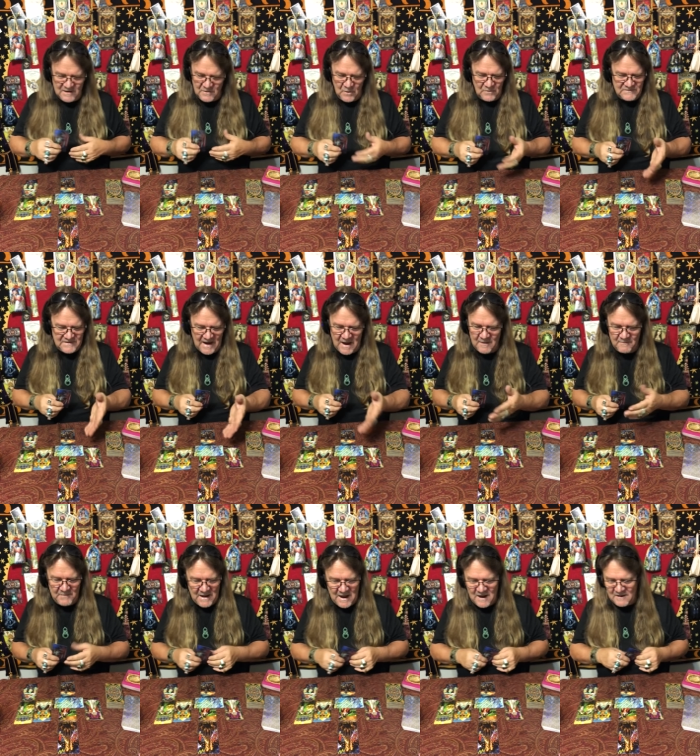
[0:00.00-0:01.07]
No doubt
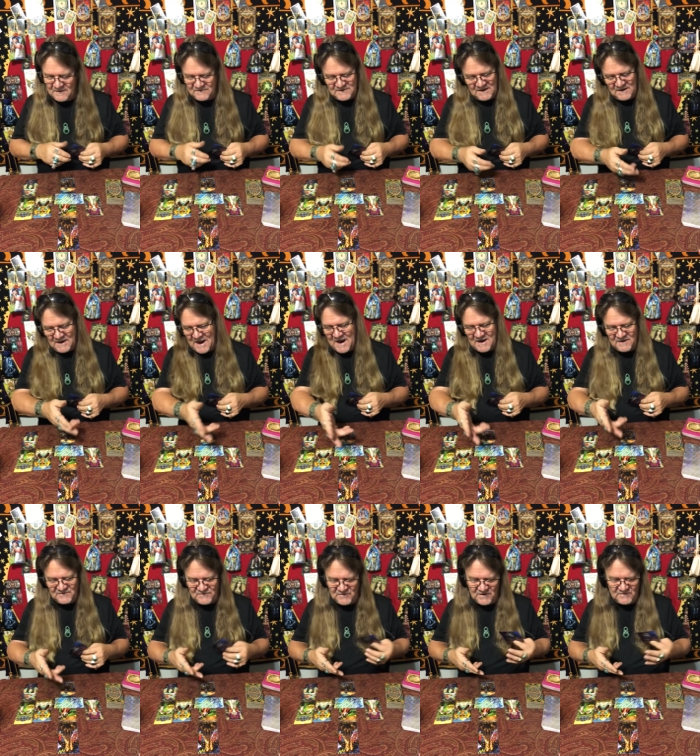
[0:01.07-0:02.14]
about it, they lie
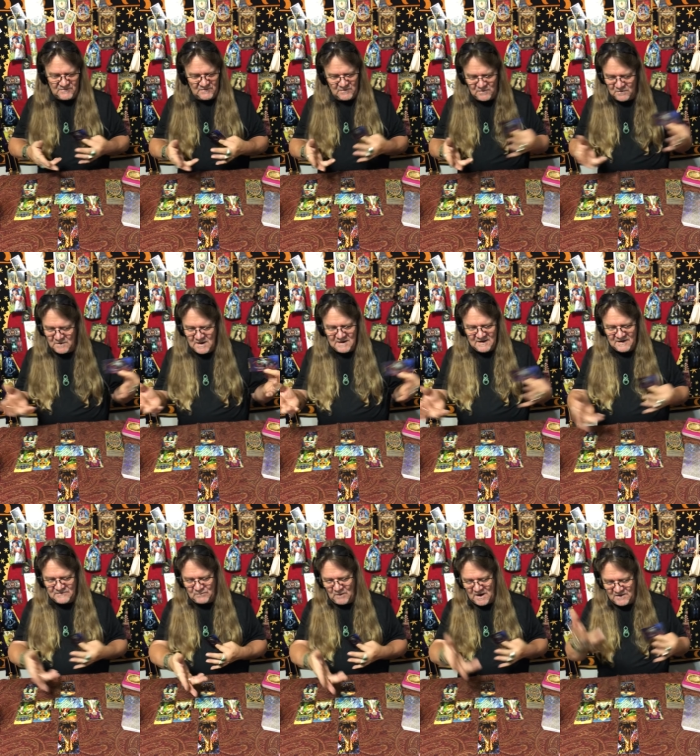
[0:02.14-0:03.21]
and cheat to you.
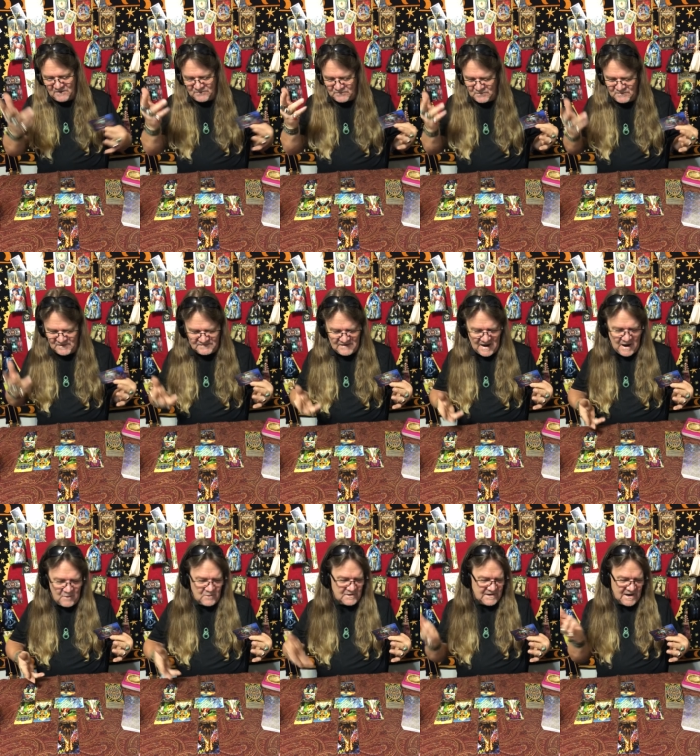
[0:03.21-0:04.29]
That's why you threw the
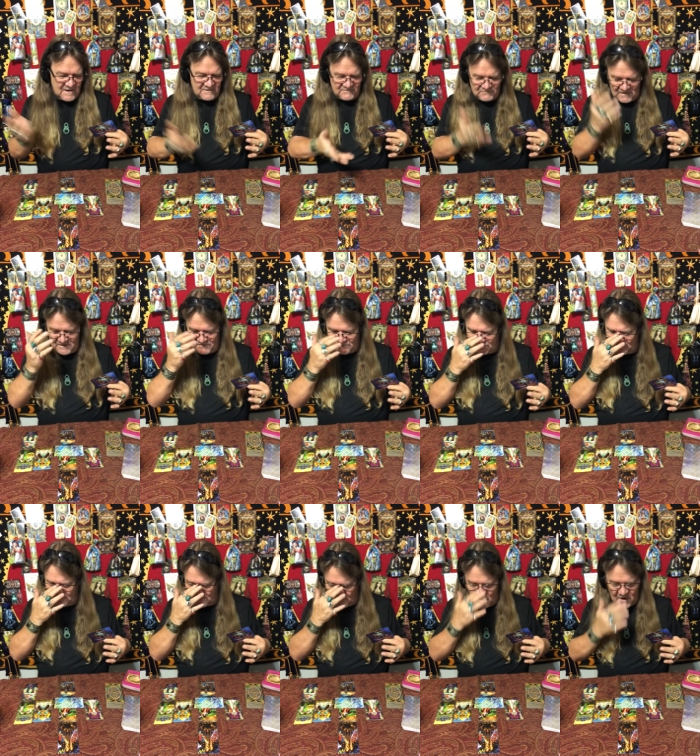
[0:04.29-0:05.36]
tower down. That's why you threw
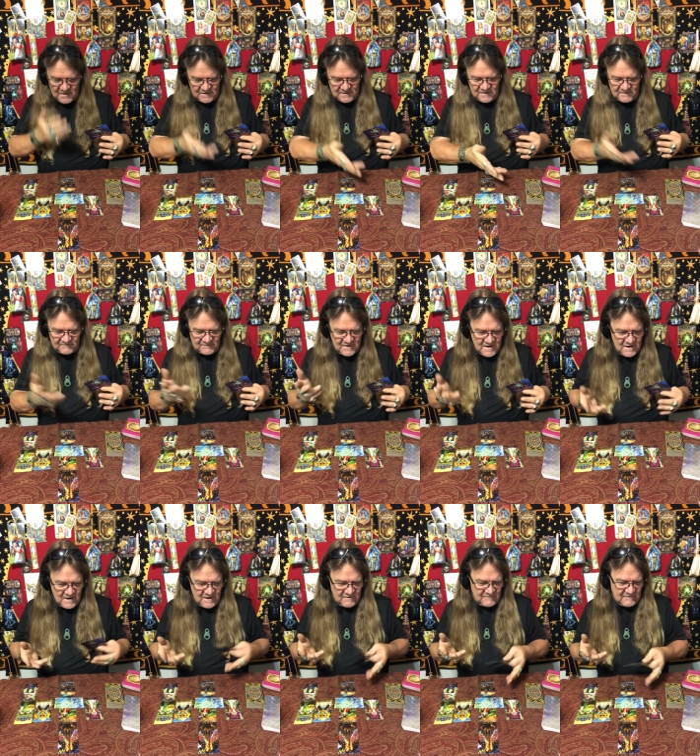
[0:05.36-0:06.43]
the gauntlet of,
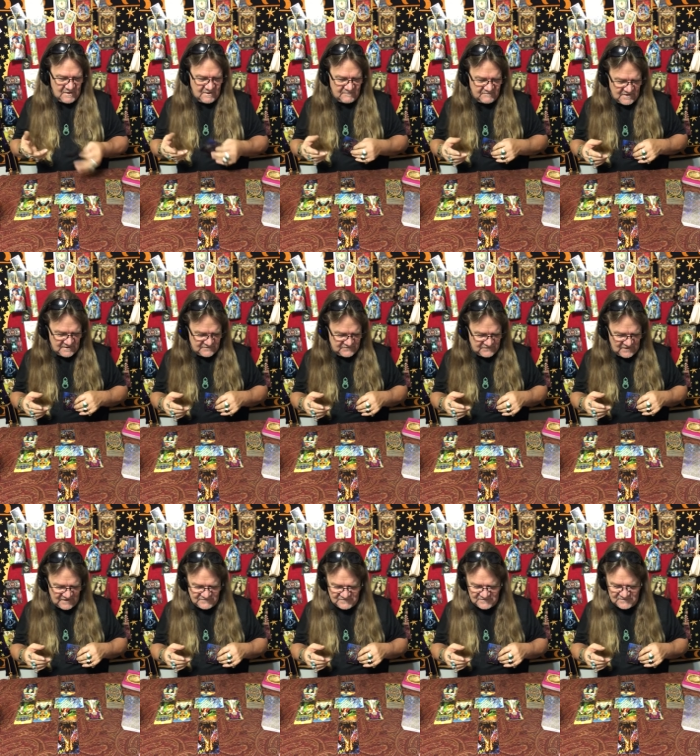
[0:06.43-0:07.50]
of, of, of
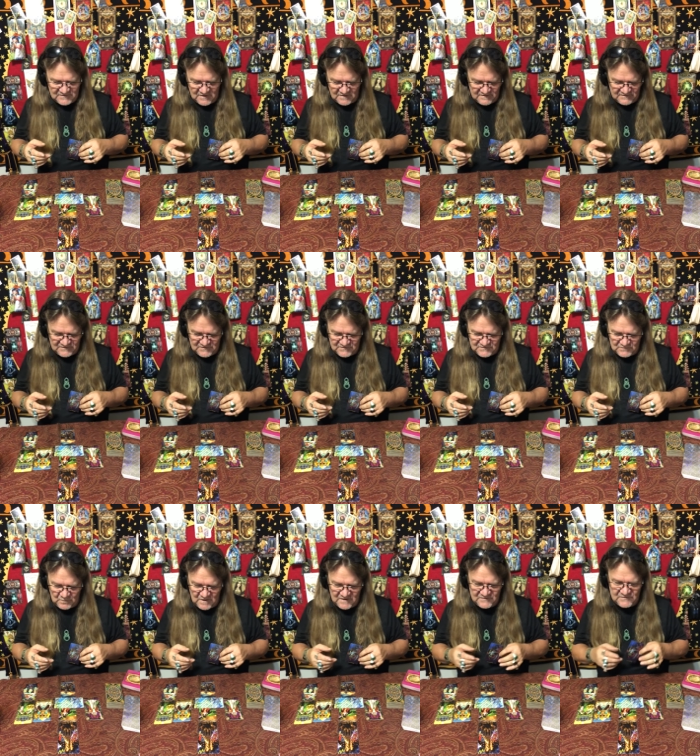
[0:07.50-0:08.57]
justice on this
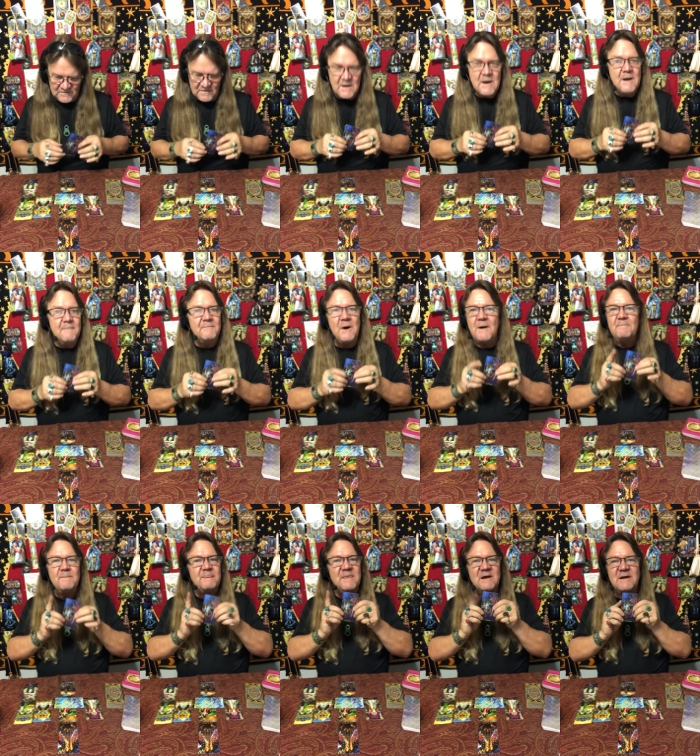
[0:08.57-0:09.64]
situation. But
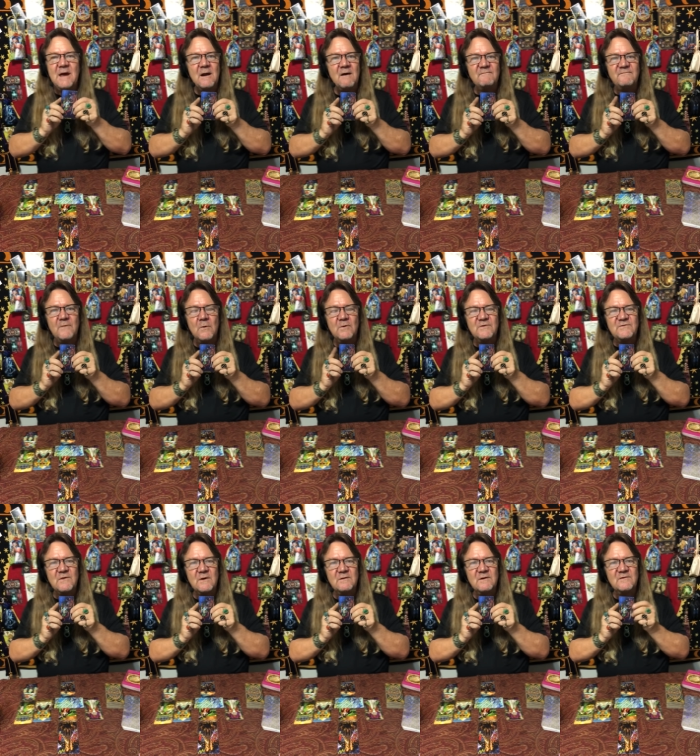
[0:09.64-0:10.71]
you cannot focus
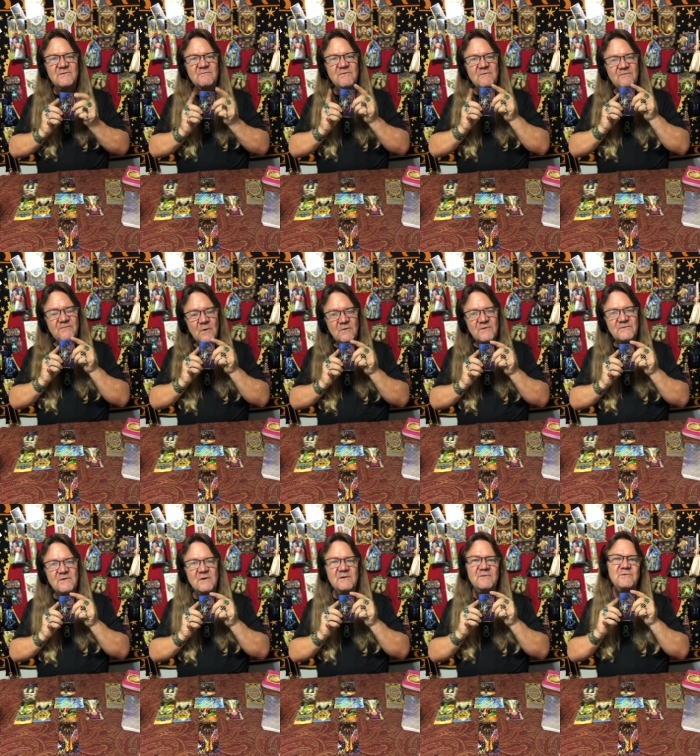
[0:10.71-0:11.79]
on this. If you focus
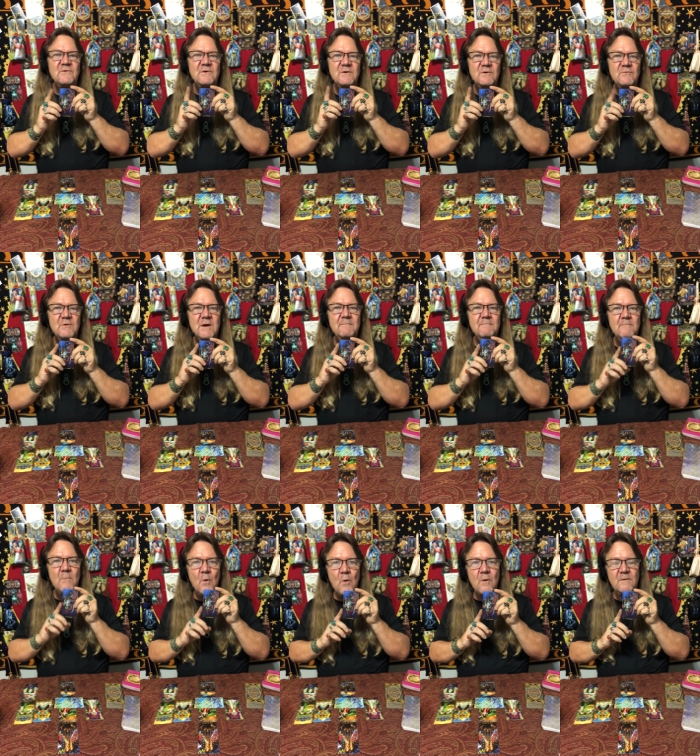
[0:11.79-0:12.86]
on this, you're going to create
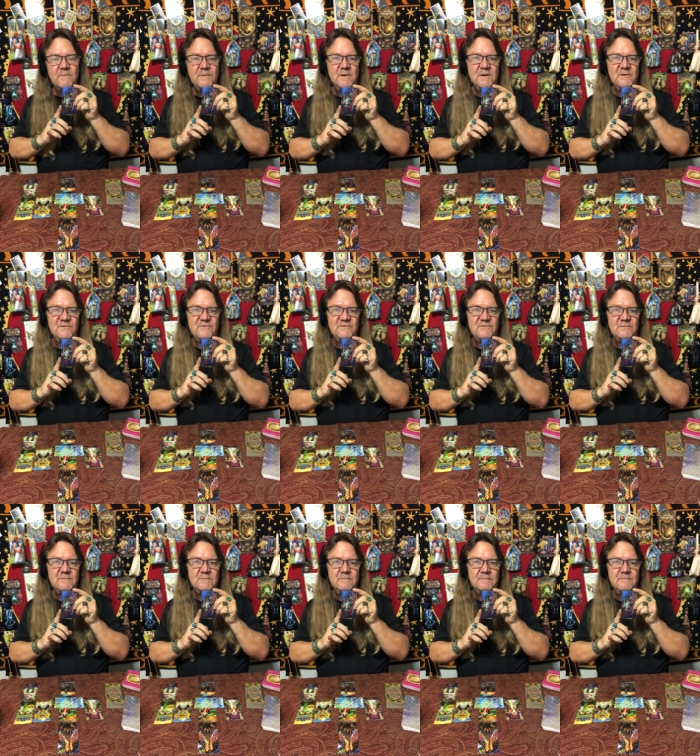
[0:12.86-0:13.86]
more of this.